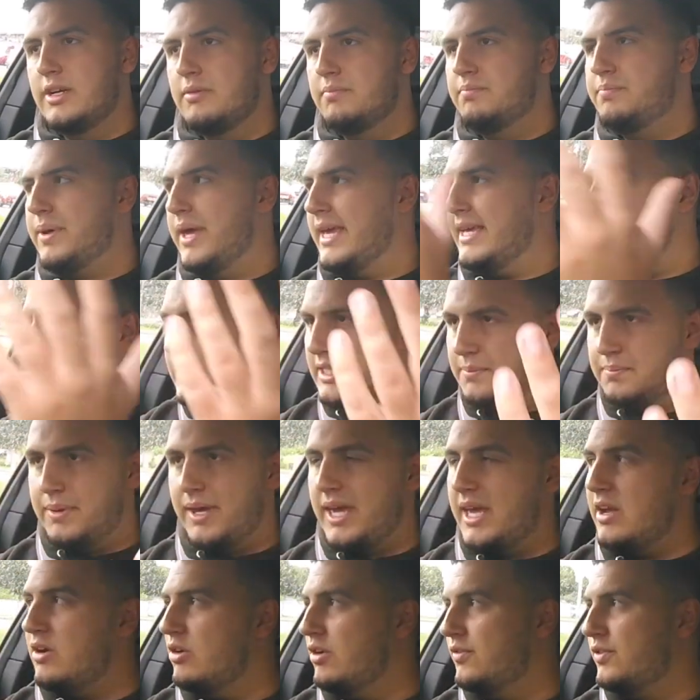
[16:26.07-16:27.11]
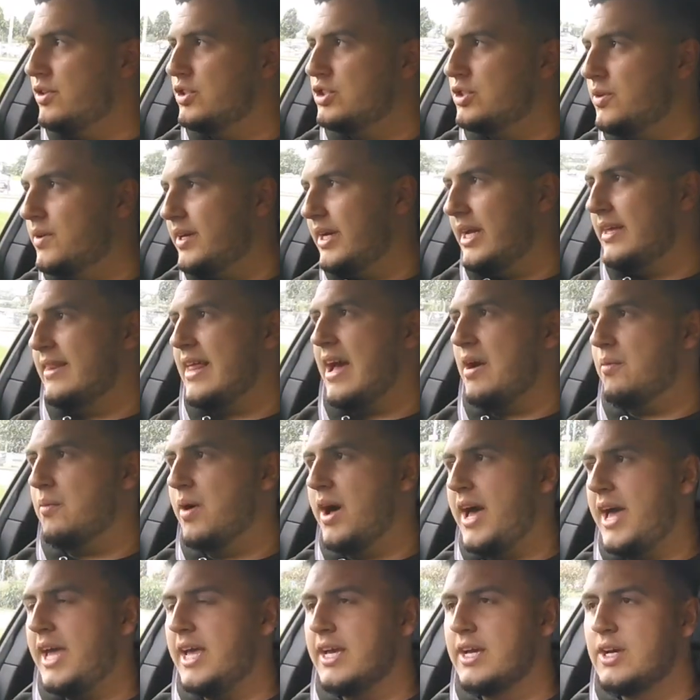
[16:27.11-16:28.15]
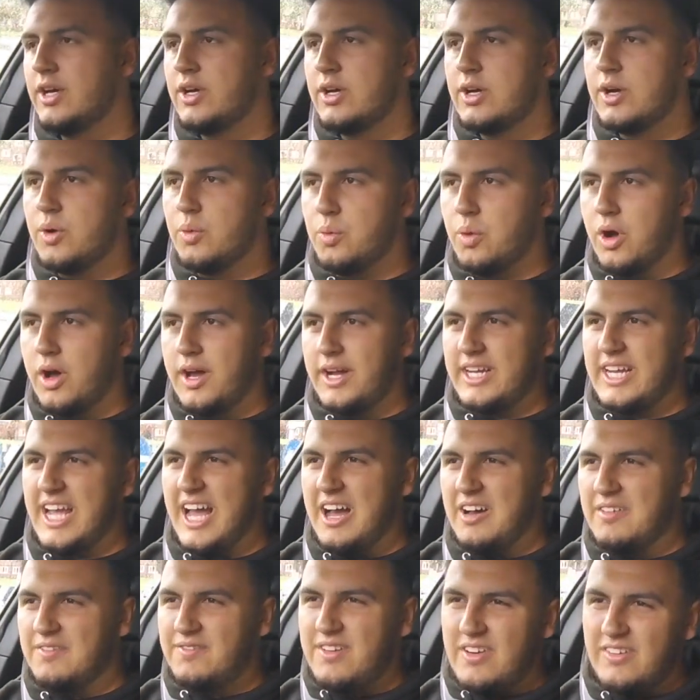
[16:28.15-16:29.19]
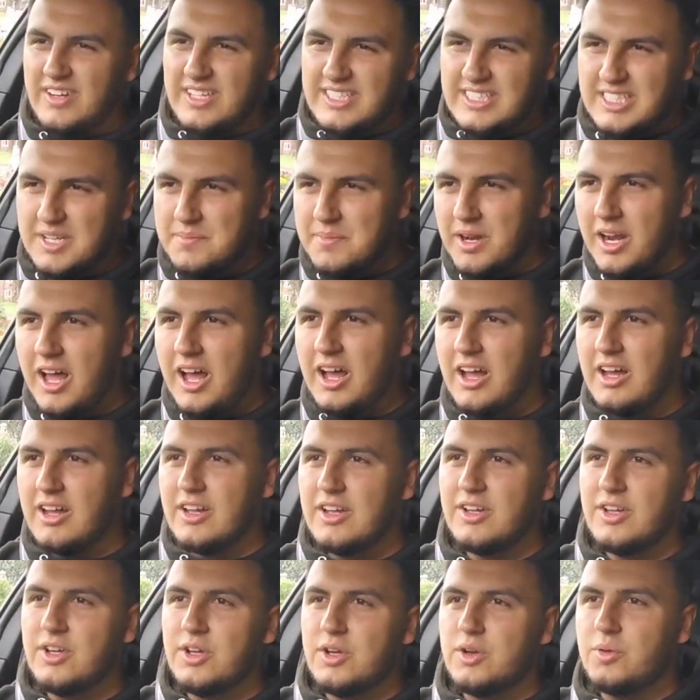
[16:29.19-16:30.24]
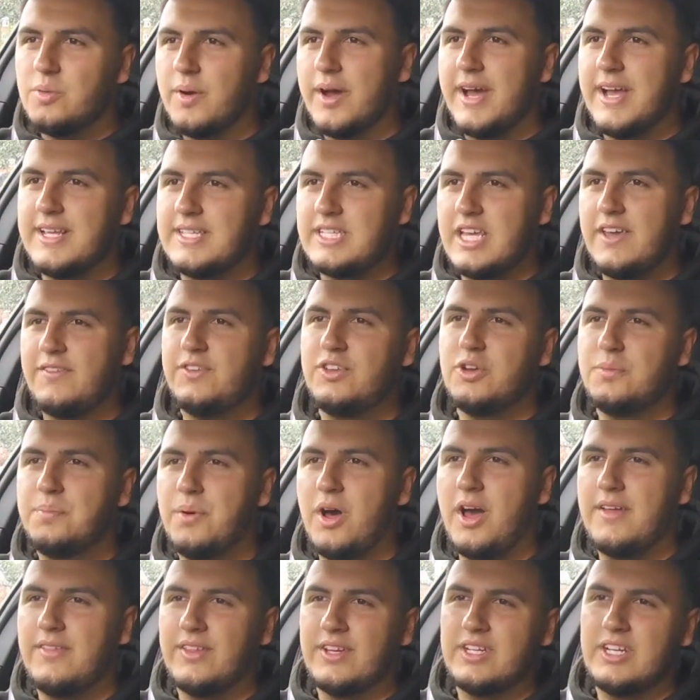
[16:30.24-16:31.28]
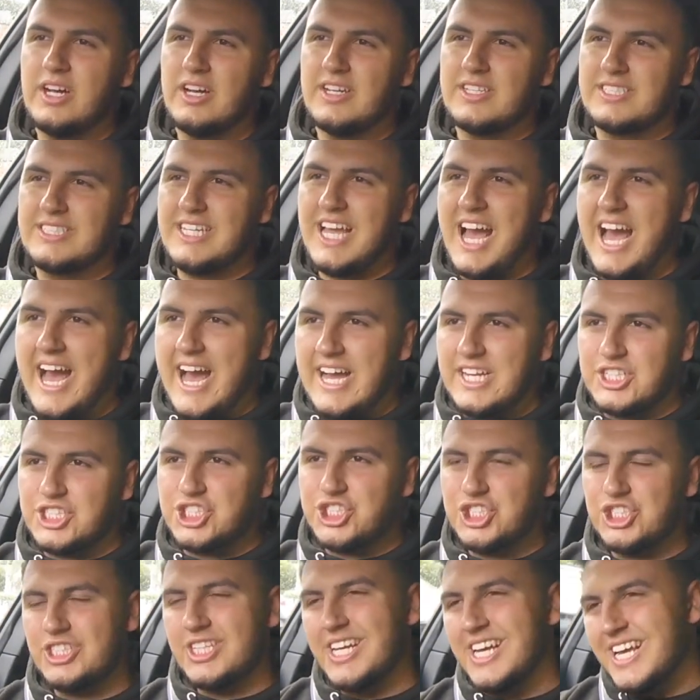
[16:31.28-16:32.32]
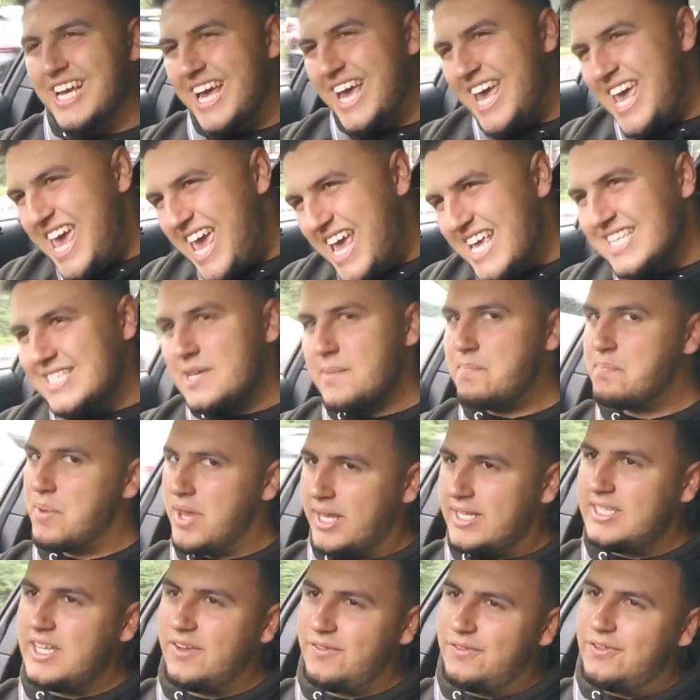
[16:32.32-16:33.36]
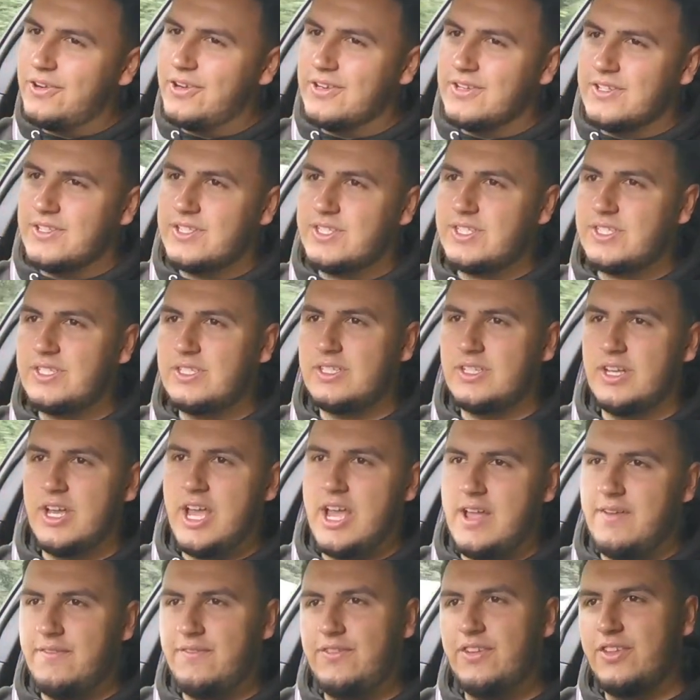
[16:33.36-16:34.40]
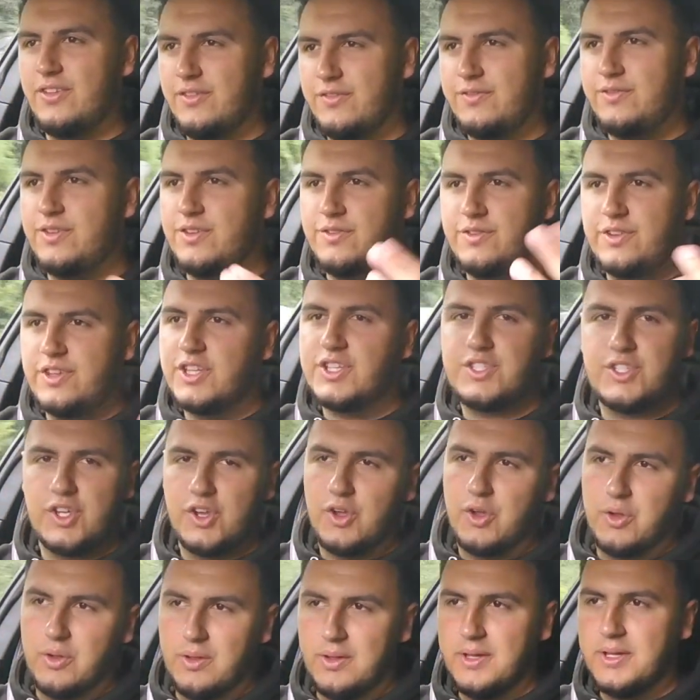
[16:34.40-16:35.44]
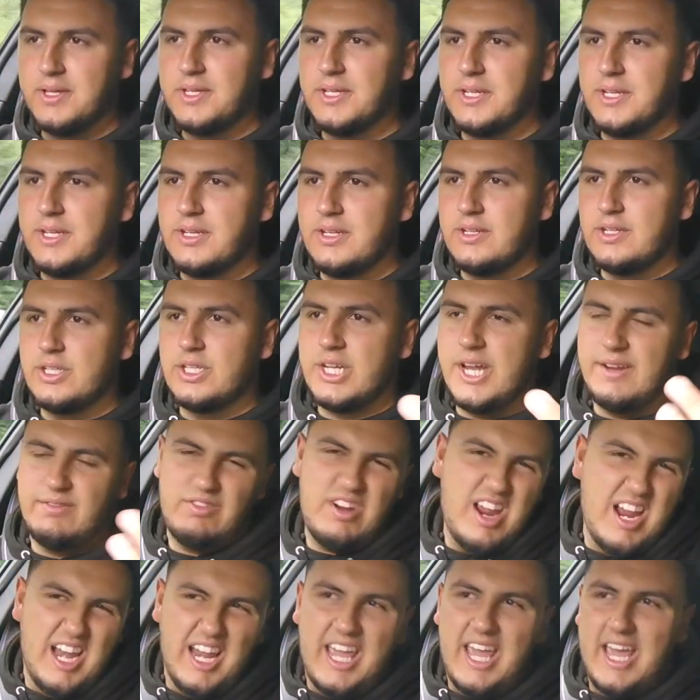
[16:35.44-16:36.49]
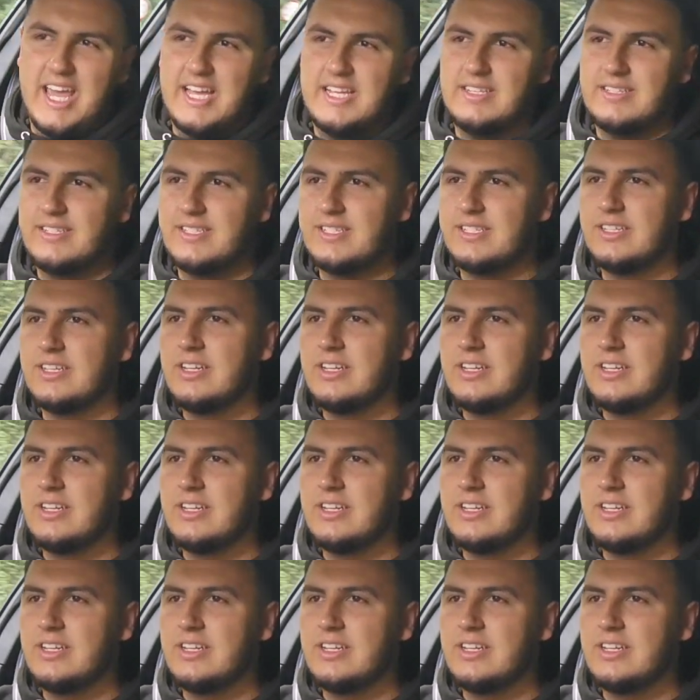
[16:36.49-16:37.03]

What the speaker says: PCP, or if you're doing it that way, work out very similar. Whereas if you're buying the cars cash, it is a big difference for the two. It really is.